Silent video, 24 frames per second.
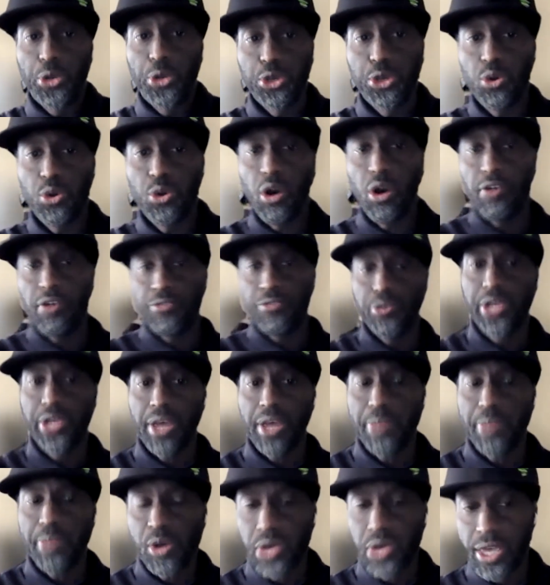We do offer
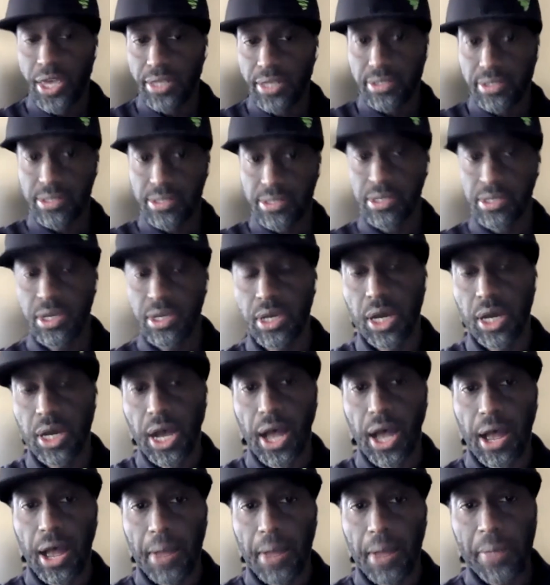demo kits,
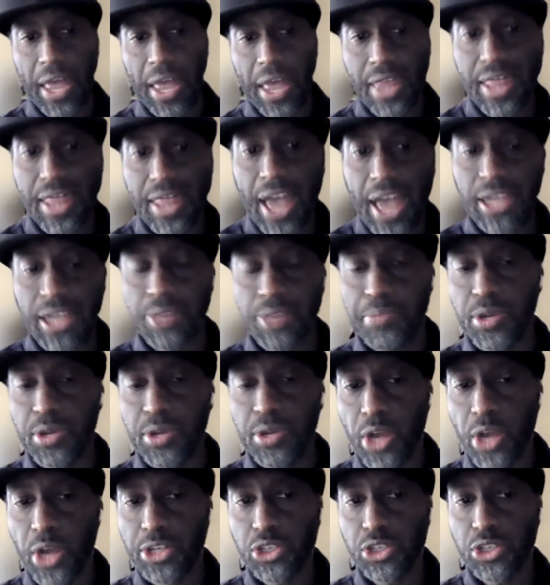and that can
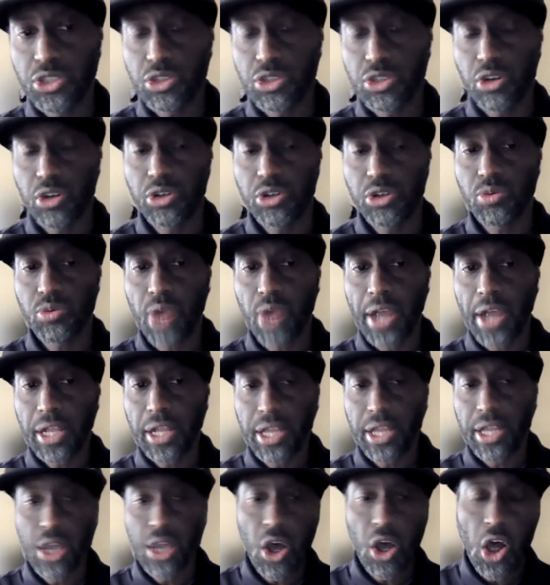be registered
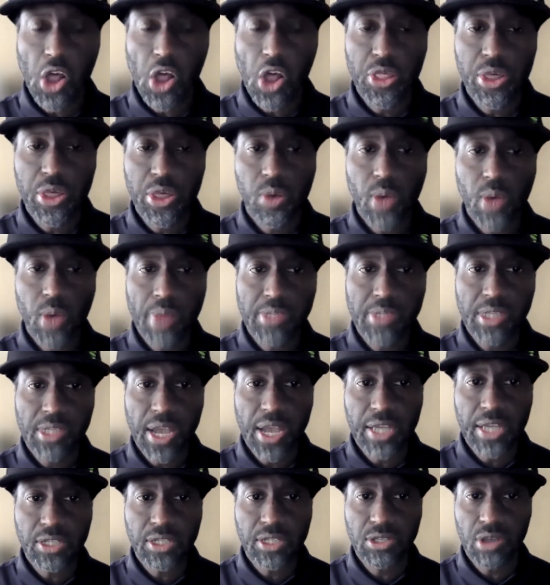directly on the
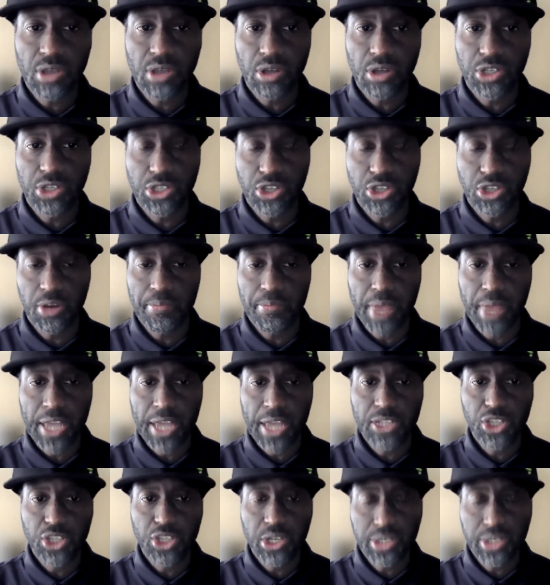website. So just your
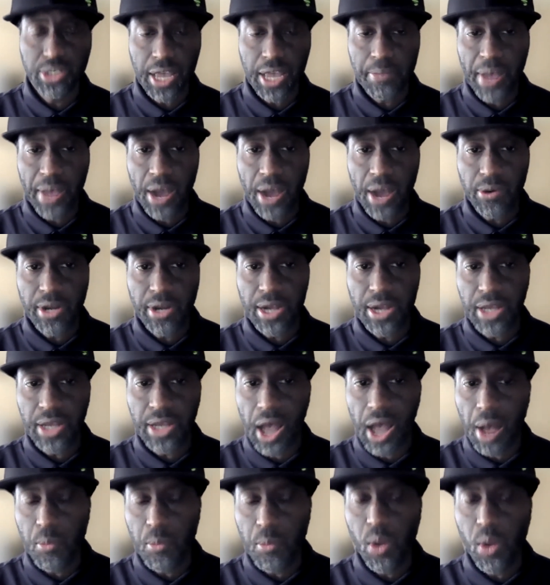main
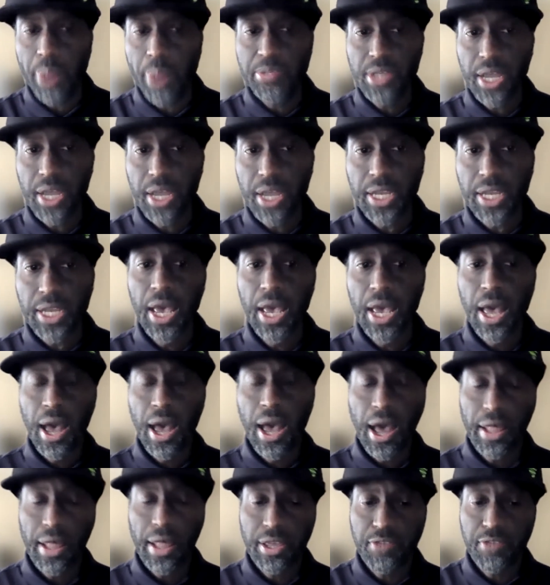justaddpower.com website.
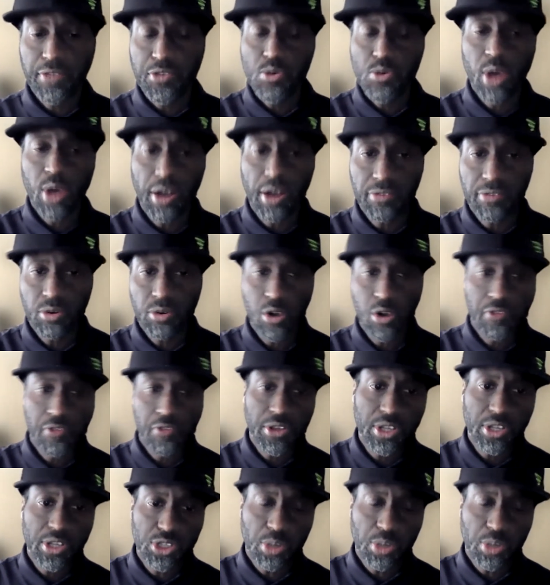I think if you hover
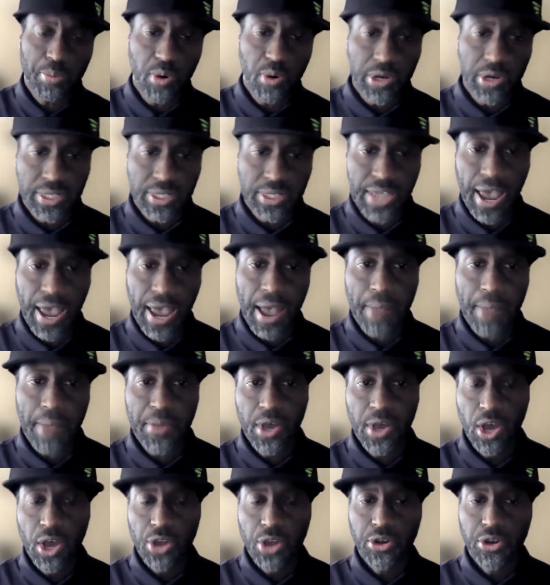over the support
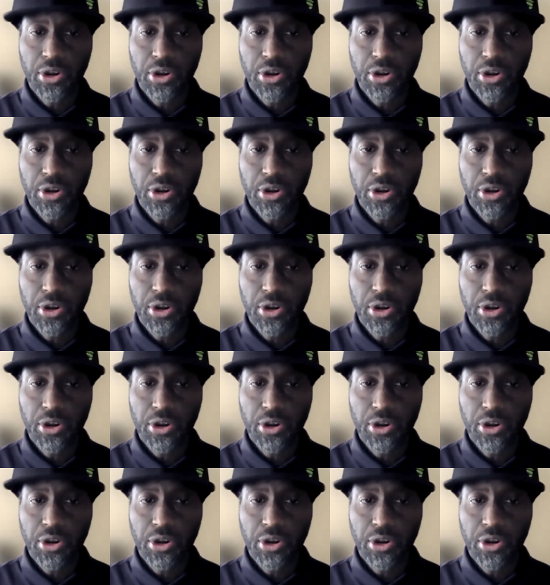tab,